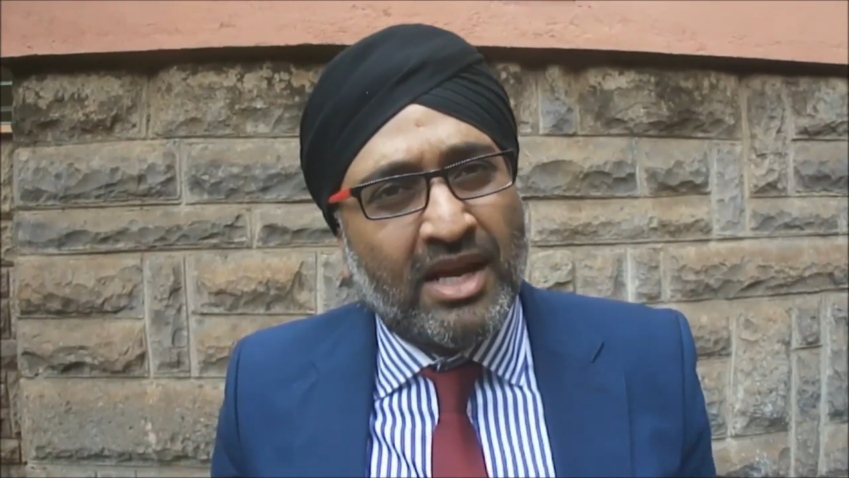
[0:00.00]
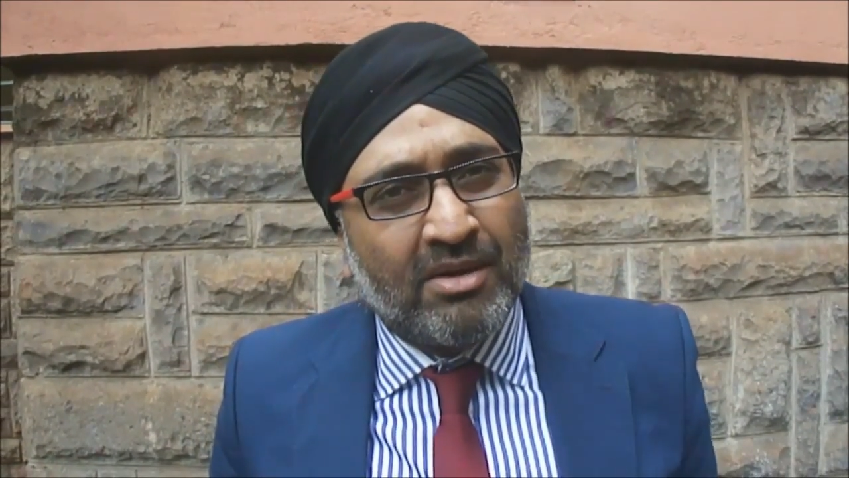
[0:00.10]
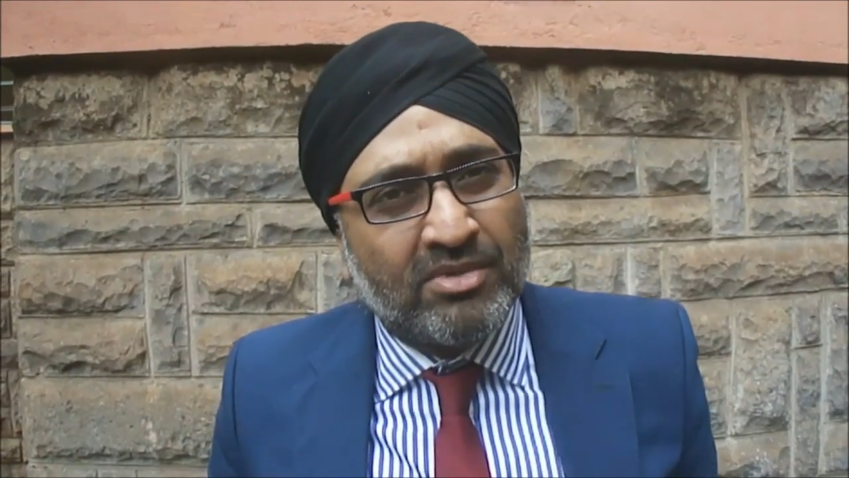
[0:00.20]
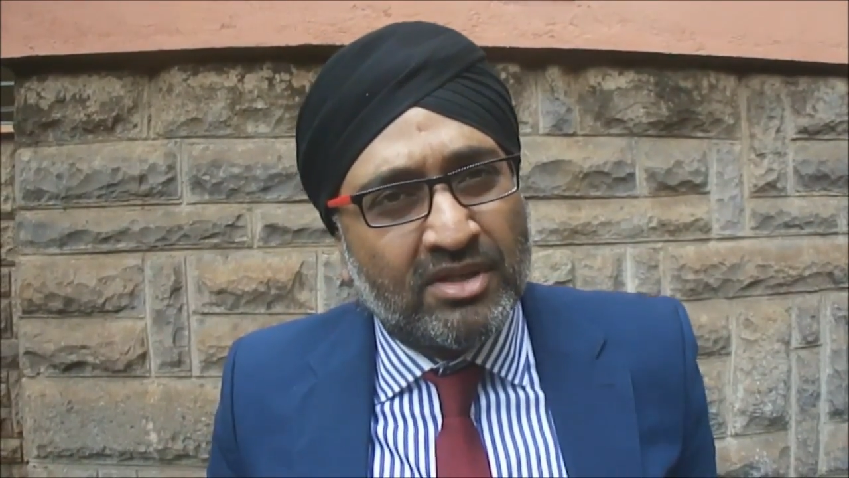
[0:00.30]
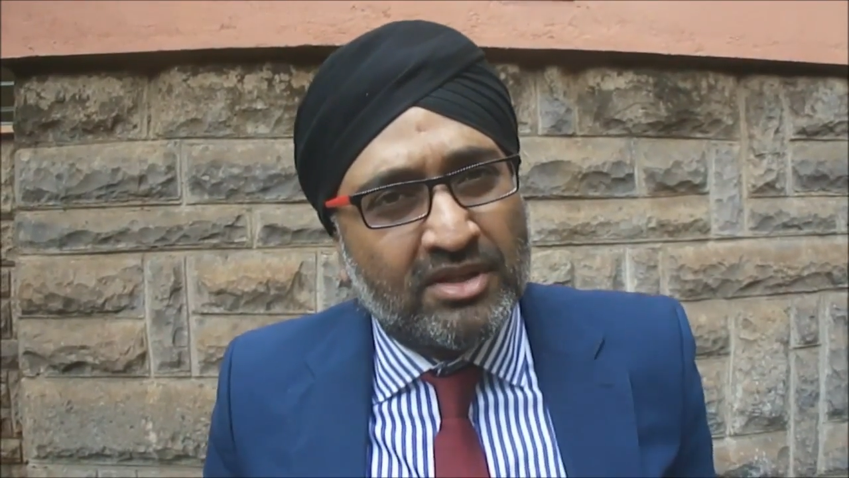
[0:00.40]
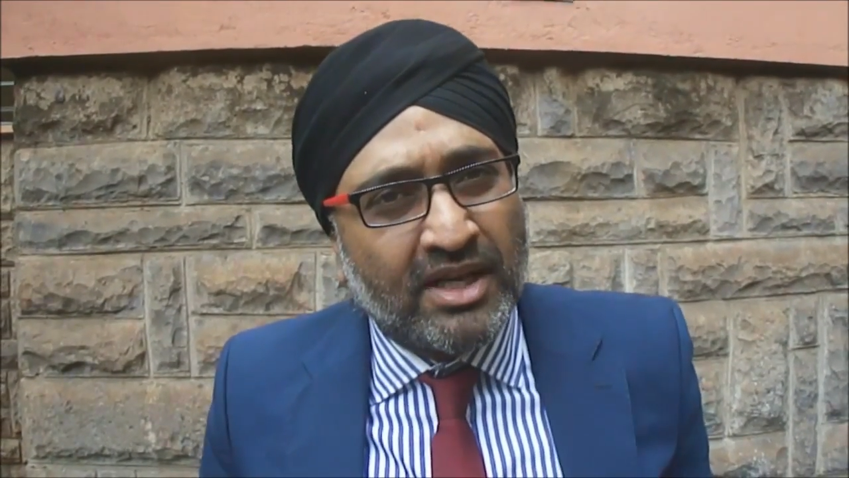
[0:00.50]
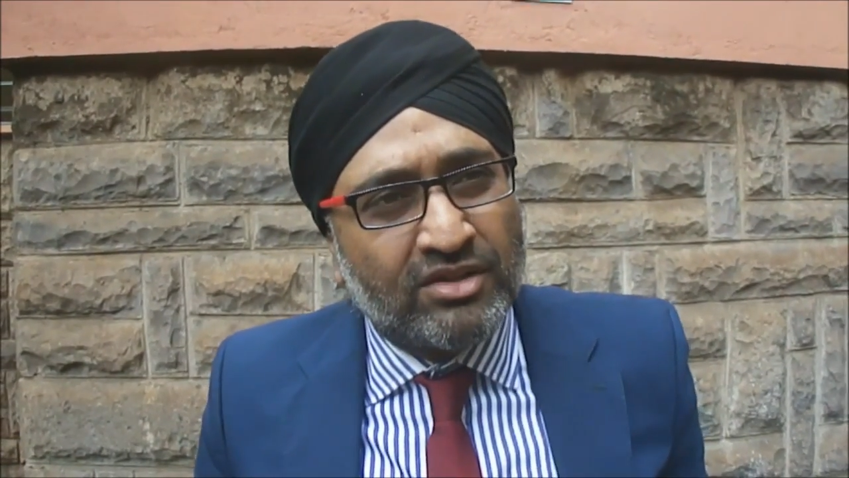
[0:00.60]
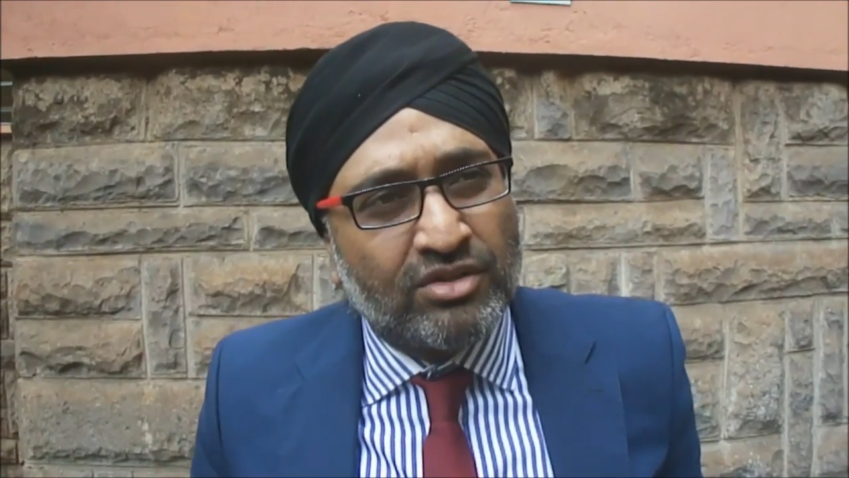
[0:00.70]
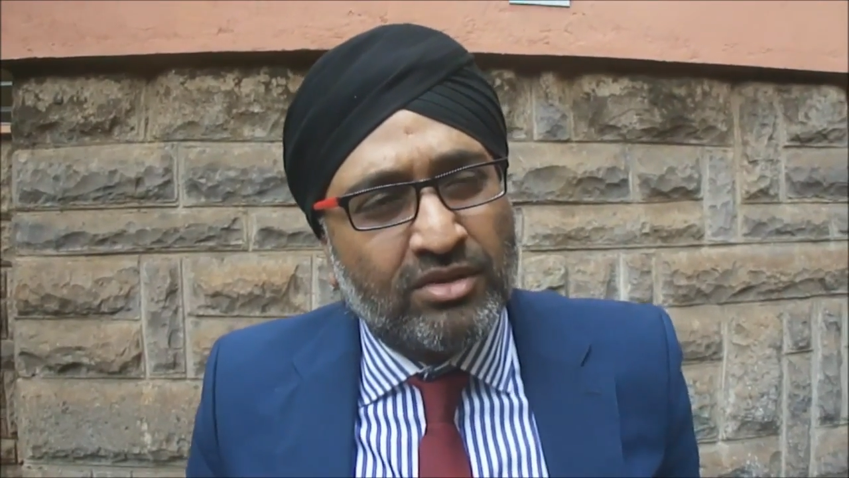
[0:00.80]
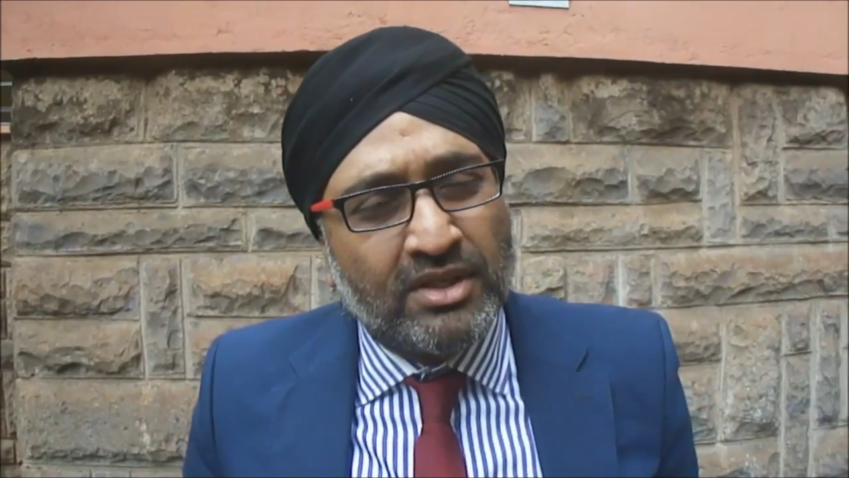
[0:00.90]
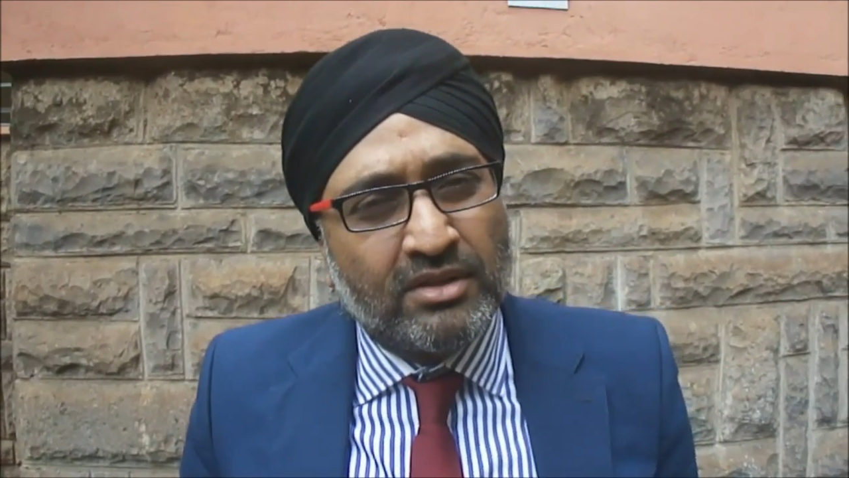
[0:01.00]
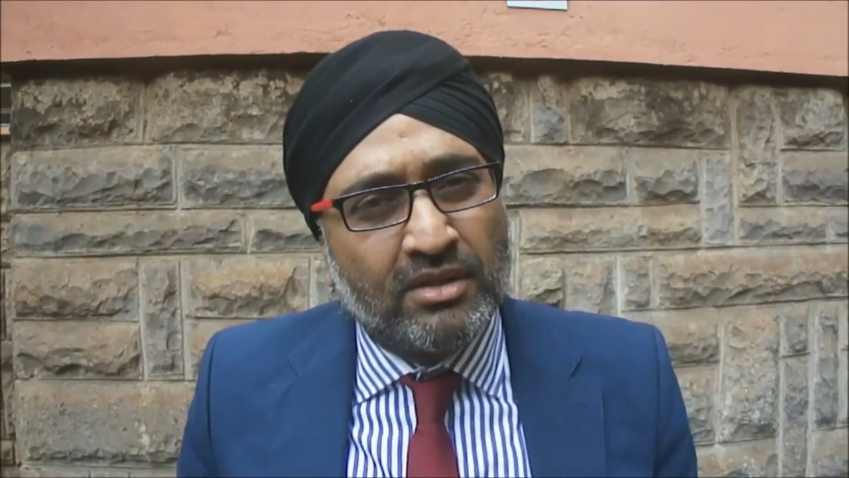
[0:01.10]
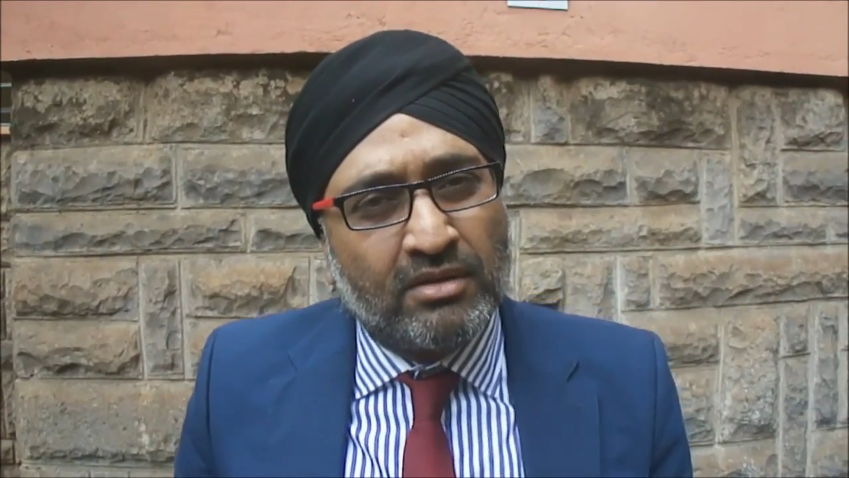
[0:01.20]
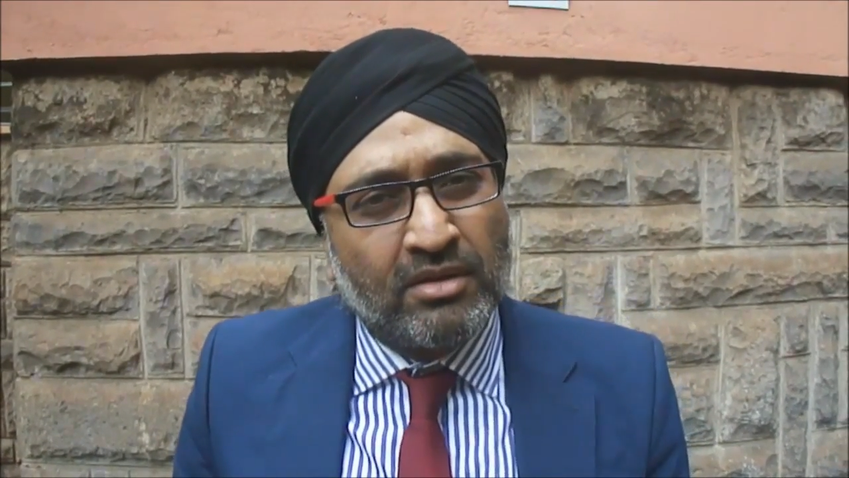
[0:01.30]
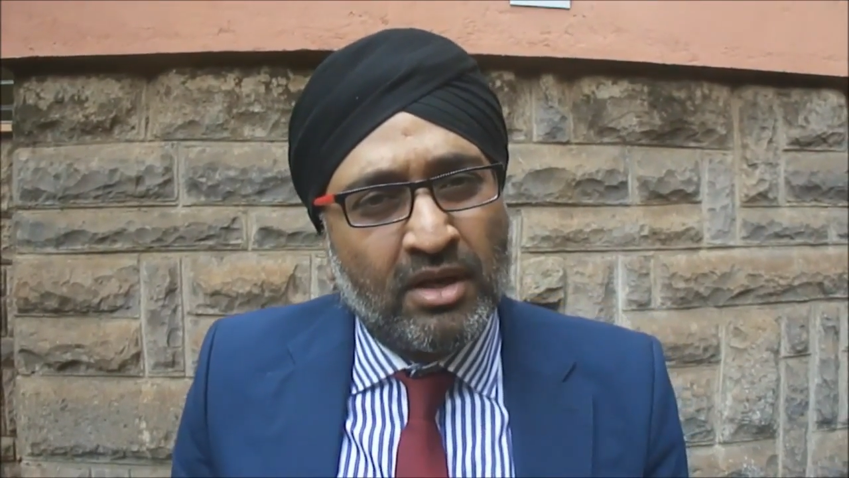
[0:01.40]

camera attached to it and